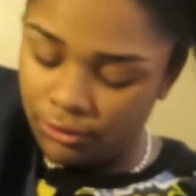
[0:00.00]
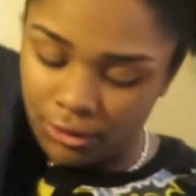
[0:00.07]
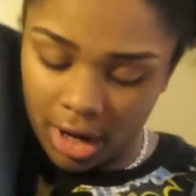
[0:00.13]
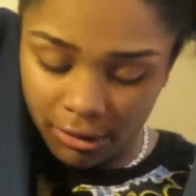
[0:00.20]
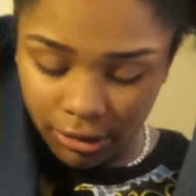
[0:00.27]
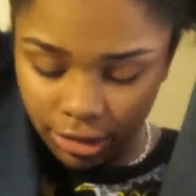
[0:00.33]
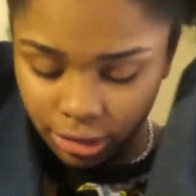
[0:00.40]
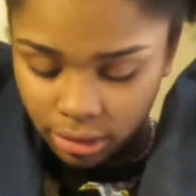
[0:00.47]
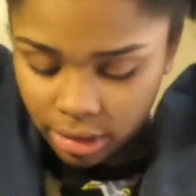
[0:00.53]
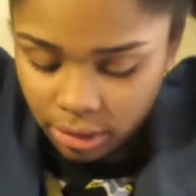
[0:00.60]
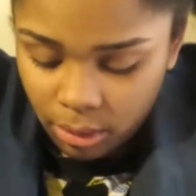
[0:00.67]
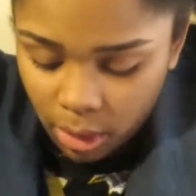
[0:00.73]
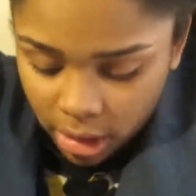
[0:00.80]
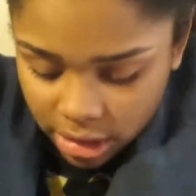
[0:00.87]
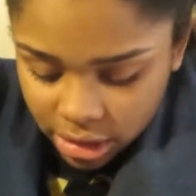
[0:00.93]
Forever
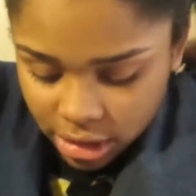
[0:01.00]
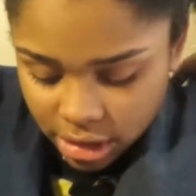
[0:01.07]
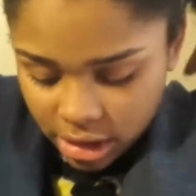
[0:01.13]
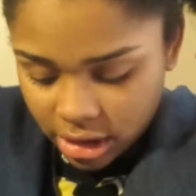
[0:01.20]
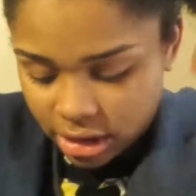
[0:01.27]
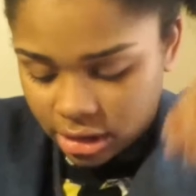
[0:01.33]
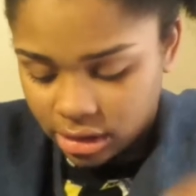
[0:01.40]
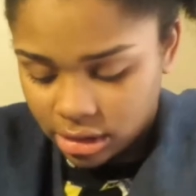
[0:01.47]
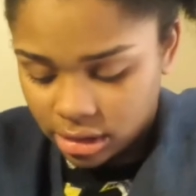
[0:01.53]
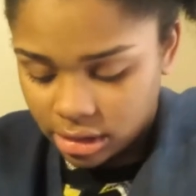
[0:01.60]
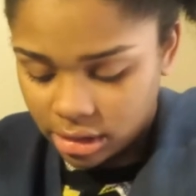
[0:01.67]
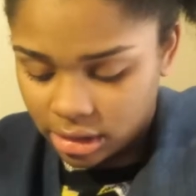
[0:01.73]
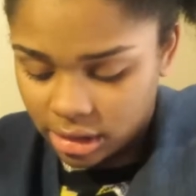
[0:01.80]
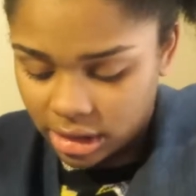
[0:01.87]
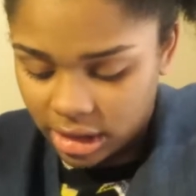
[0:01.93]
21's jeans,
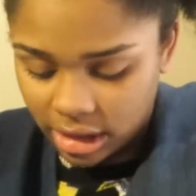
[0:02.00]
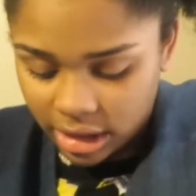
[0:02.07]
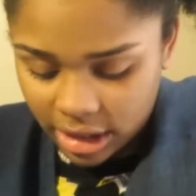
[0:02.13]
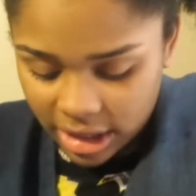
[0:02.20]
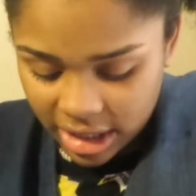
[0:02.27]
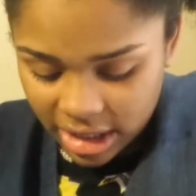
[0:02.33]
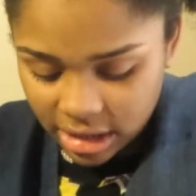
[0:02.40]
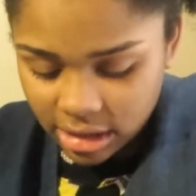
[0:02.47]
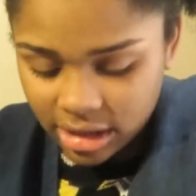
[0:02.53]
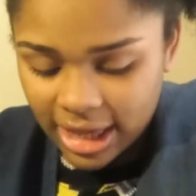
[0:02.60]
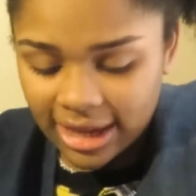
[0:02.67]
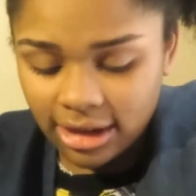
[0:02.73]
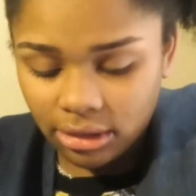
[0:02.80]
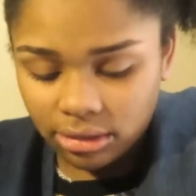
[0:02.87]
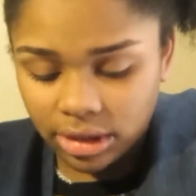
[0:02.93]
th- these
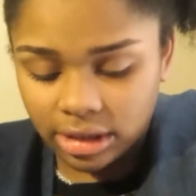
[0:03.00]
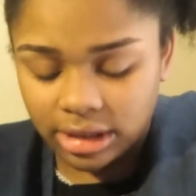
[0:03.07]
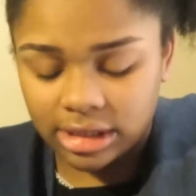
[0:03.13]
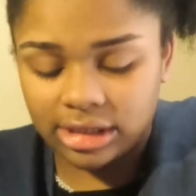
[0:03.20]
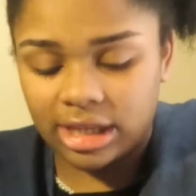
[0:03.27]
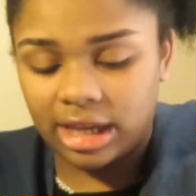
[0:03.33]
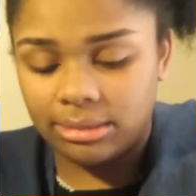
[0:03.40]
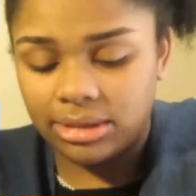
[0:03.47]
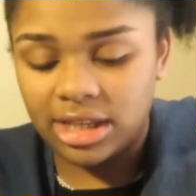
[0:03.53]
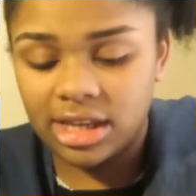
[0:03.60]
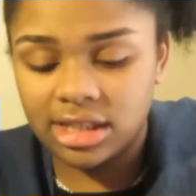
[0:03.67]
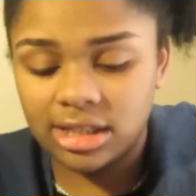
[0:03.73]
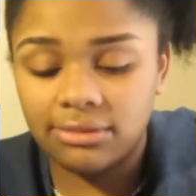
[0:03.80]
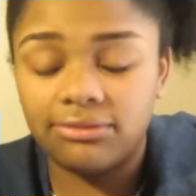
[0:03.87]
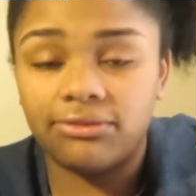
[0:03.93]
they don't look the same.
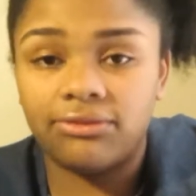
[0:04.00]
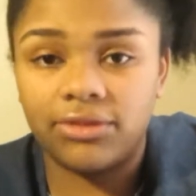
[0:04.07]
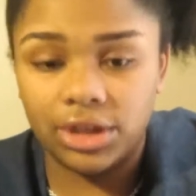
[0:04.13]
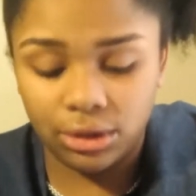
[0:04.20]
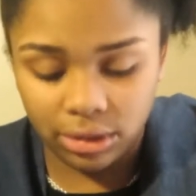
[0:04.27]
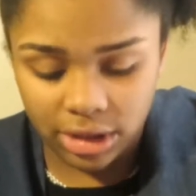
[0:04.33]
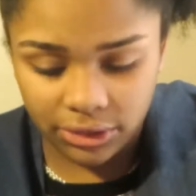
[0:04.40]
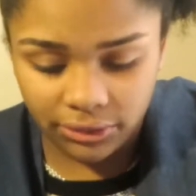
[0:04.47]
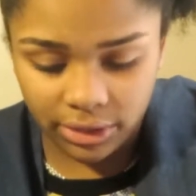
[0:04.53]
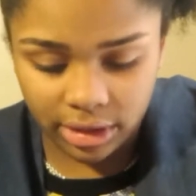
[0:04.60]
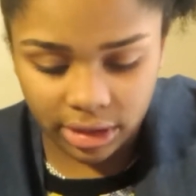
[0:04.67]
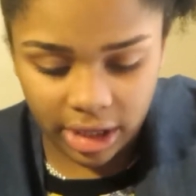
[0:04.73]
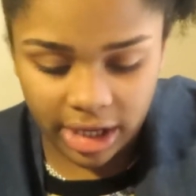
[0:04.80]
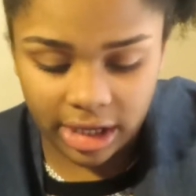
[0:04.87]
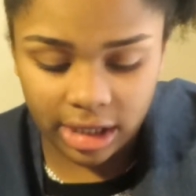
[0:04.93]
These even feel
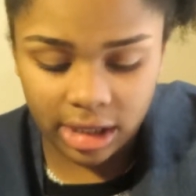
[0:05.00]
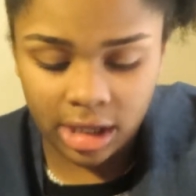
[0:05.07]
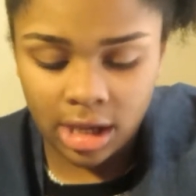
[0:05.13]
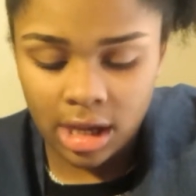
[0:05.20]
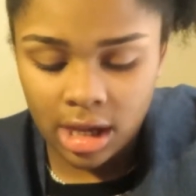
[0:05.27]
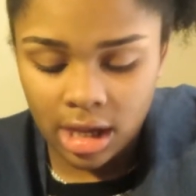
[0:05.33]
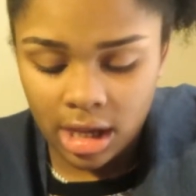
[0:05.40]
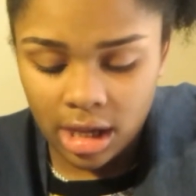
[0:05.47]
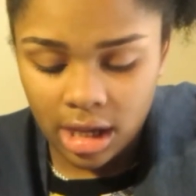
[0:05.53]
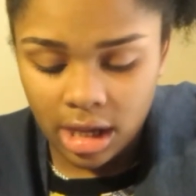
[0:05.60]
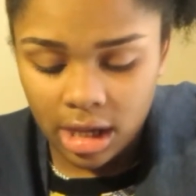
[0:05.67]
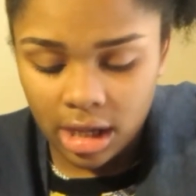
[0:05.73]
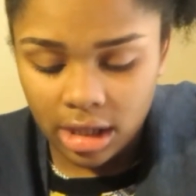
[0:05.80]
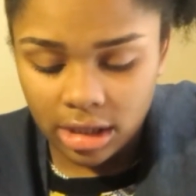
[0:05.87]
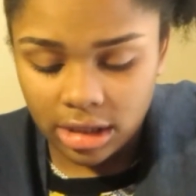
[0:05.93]
different. Like
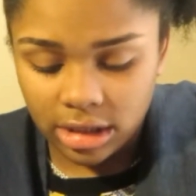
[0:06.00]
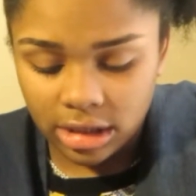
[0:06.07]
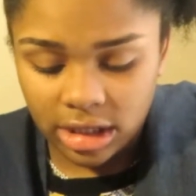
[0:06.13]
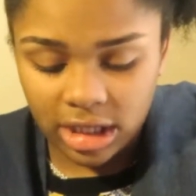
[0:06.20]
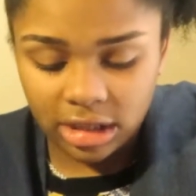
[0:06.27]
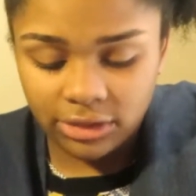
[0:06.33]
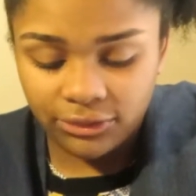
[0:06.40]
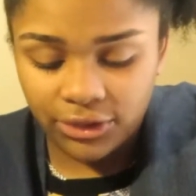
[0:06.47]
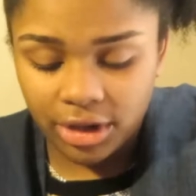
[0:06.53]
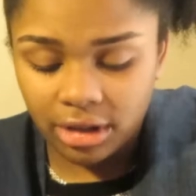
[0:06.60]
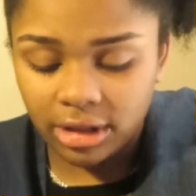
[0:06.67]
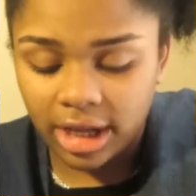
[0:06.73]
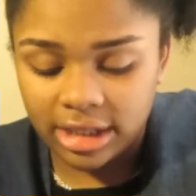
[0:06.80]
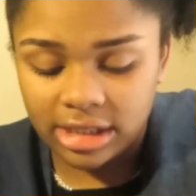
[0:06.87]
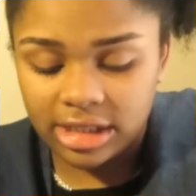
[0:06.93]
these feel
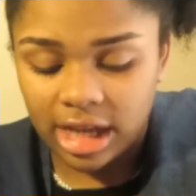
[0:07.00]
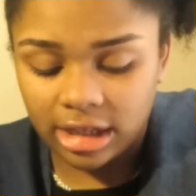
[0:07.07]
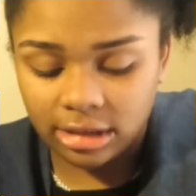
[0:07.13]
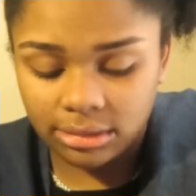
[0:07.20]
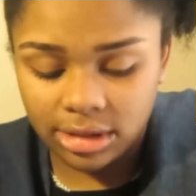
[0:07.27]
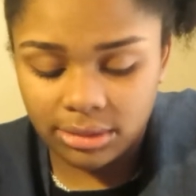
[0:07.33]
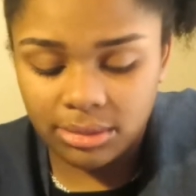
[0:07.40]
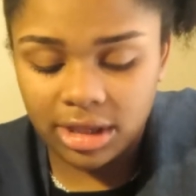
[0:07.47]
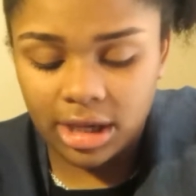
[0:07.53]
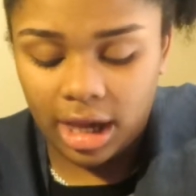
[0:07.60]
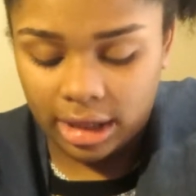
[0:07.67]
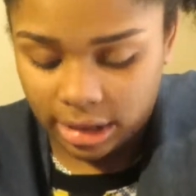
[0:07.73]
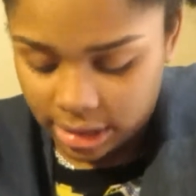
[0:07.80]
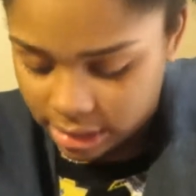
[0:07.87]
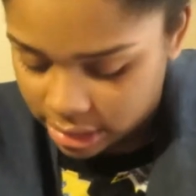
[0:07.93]
like denim to me,
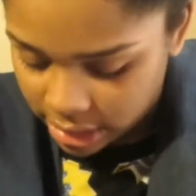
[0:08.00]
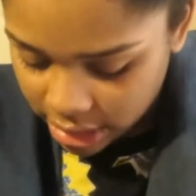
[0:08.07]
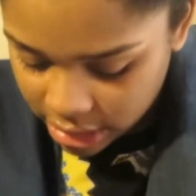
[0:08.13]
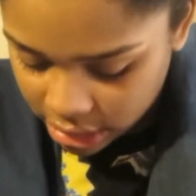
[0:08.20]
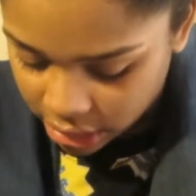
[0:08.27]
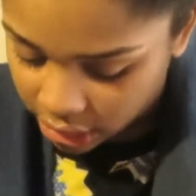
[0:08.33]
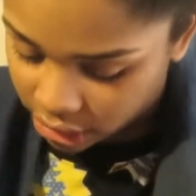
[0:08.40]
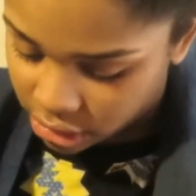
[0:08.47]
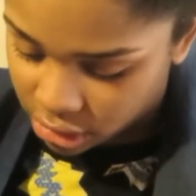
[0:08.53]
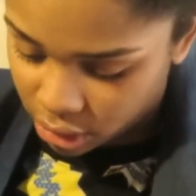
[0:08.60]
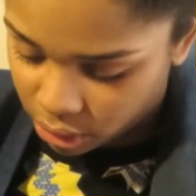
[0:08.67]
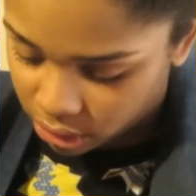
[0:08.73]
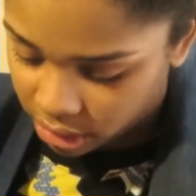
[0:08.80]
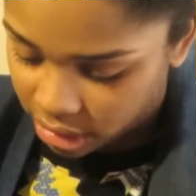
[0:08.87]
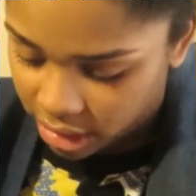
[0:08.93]
and the stitching is
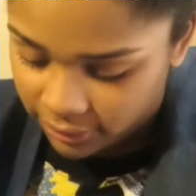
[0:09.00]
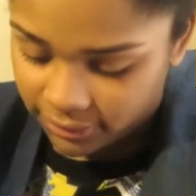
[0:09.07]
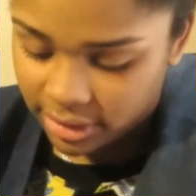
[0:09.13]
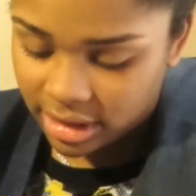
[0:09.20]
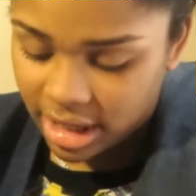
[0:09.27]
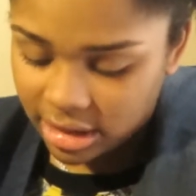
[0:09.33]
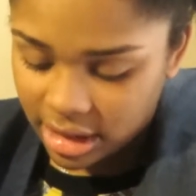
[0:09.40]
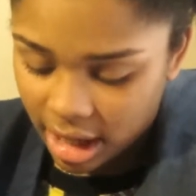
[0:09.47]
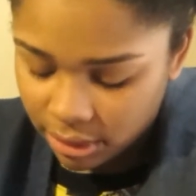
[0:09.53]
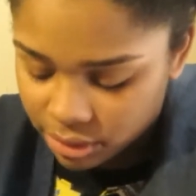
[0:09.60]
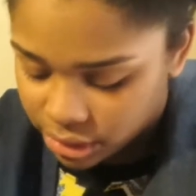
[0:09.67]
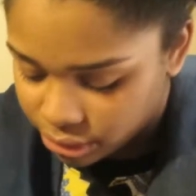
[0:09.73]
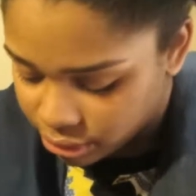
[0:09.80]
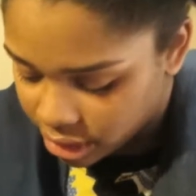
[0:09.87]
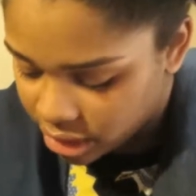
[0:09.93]
totally different. That's I
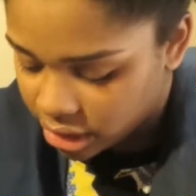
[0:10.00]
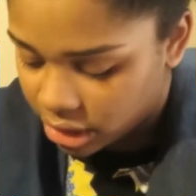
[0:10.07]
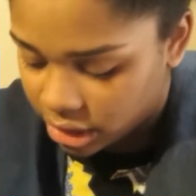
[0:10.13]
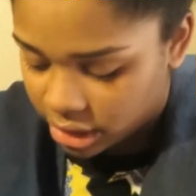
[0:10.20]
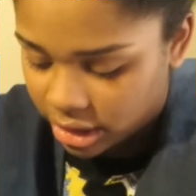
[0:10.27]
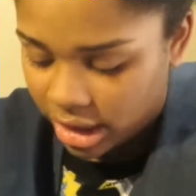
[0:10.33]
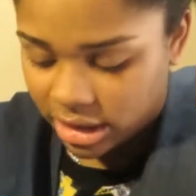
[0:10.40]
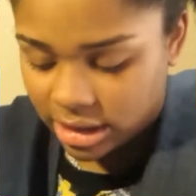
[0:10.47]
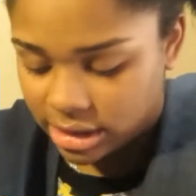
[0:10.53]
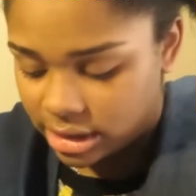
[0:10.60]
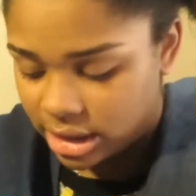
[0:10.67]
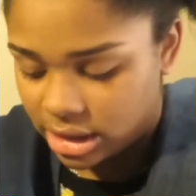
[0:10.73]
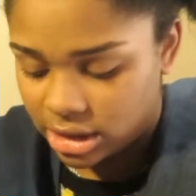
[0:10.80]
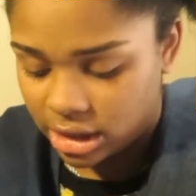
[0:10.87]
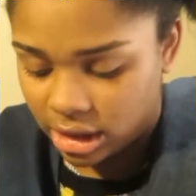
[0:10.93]
was really looking at the
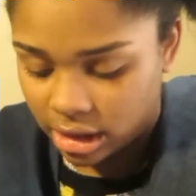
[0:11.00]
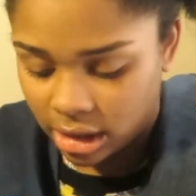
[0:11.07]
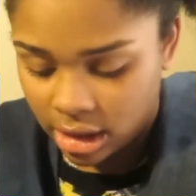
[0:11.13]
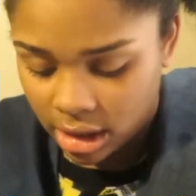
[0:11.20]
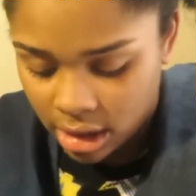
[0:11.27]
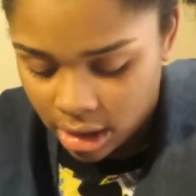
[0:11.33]
stitching.